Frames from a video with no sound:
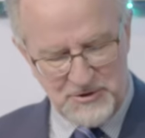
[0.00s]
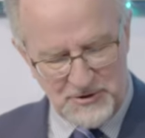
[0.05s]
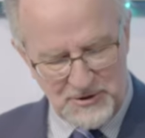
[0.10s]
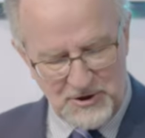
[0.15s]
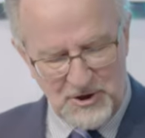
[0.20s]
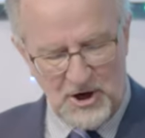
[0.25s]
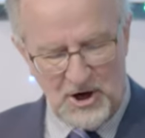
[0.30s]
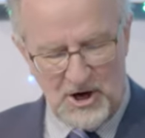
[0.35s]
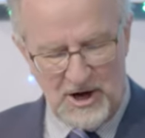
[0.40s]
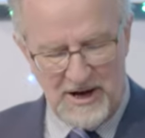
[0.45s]
to
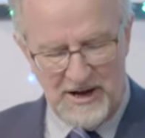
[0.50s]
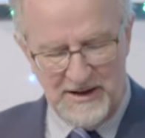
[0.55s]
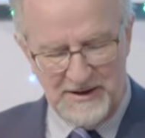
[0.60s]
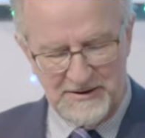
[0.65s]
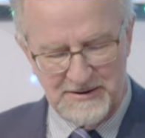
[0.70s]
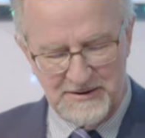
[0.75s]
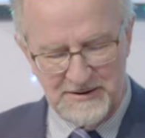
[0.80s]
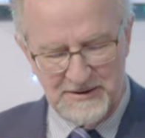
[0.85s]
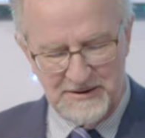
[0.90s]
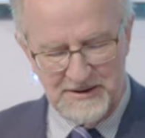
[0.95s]

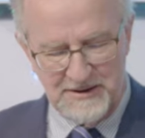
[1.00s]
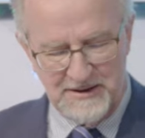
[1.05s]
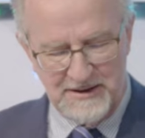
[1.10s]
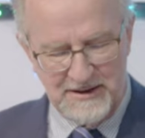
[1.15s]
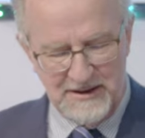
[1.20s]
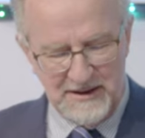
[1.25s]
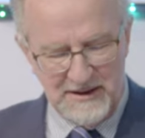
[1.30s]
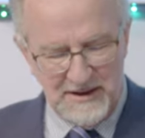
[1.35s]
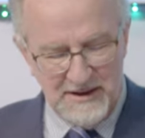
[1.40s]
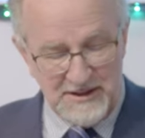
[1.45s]
God.
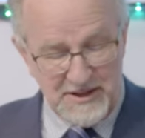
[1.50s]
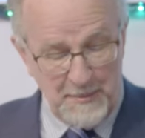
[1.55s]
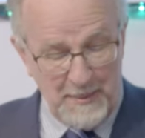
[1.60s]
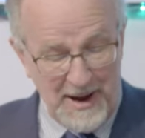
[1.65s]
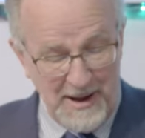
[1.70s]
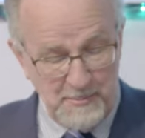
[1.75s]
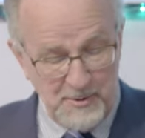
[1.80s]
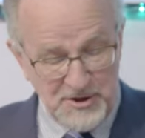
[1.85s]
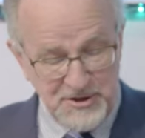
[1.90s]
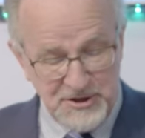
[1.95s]
The
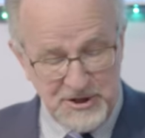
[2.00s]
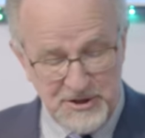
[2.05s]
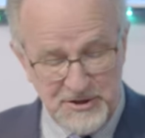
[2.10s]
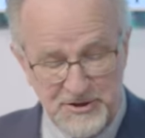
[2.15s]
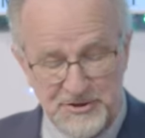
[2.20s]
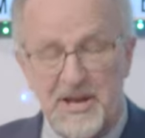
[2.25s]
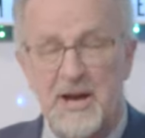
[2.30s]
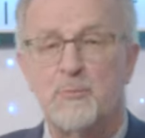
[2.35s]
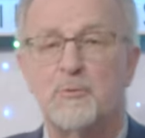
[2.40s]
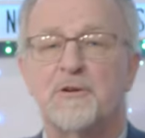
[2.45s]
Bible
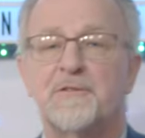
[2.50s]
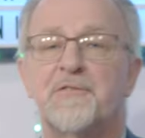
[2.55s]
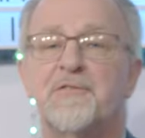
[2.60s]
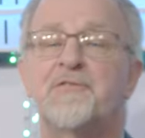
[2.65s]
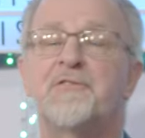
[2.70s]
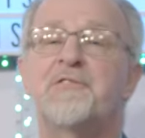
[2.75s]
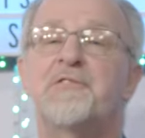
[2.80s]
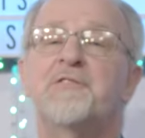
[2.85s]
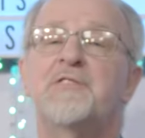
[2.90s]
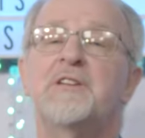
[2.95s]
says they were
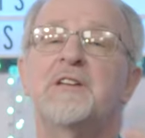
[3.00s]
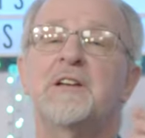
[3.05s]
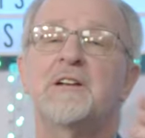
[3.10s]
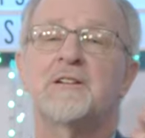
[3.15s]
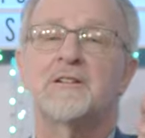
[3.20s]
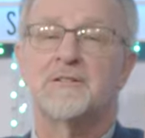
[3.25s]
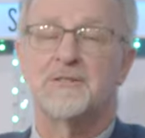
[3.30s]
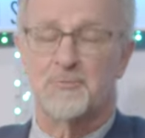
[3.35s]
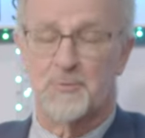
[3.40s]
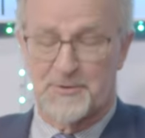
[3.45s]

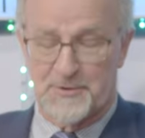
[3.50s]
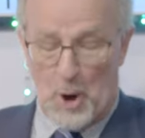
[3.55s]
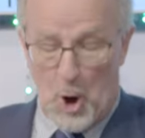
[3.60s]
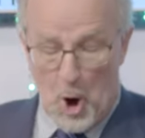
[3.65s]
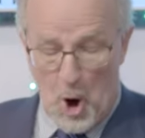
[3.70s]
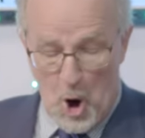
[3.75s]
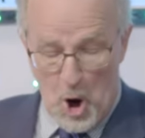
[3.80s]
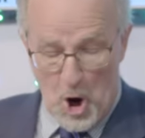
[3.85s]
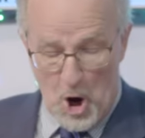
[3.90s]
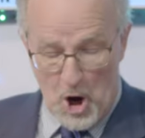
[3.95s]
filled with
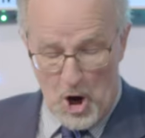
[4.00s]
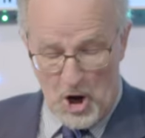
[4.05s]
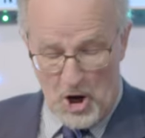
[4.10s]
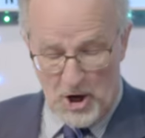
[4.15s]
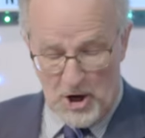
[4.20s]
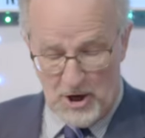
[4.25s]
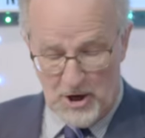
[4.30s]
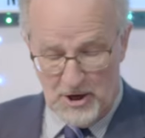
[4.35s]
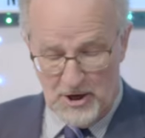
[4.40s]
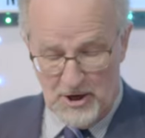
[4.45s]

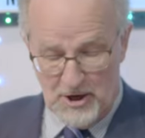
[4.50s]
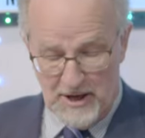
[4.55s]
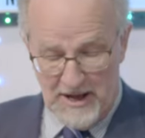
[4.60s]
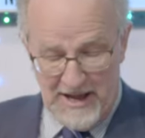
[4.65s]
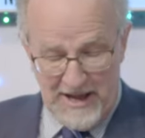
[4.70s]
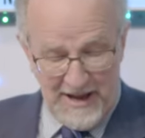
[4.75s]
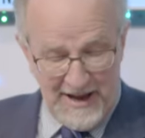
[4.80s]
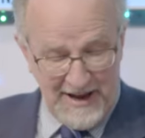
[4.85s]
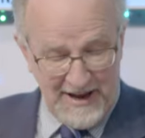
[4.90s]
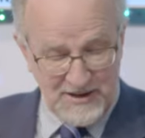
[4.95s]
awe
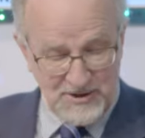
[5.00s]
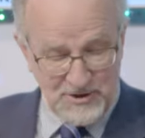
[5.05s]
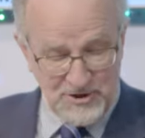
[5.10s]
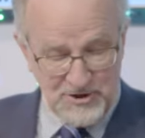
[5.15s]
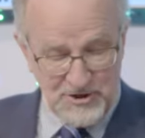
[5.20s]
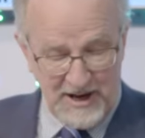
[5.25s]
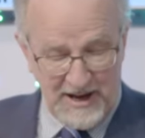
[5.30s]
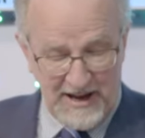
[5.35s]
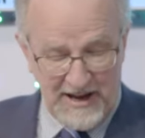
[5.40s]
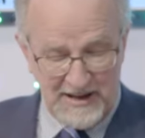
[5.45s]
and
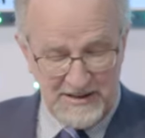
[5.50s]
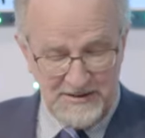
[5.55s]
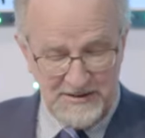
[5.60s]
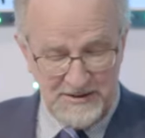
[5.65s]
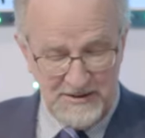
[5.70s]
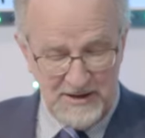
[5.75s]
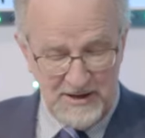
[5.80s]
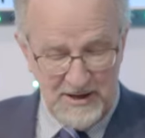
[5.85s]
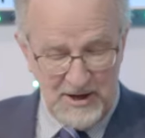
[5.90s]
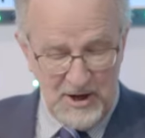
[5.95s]
said,
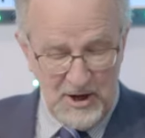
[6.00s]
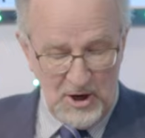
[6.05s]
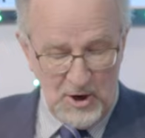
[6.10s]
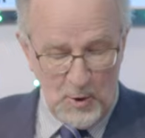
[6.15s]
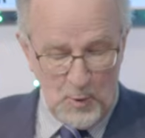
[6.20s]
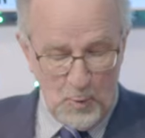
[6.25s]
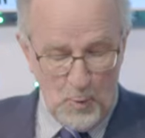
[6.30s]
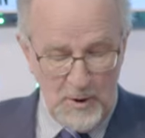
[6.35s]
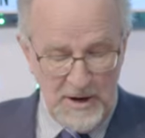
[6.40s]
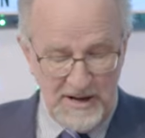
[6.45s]

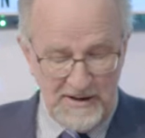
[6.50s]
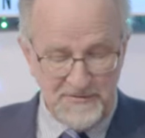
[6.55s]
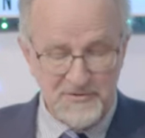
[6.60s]
We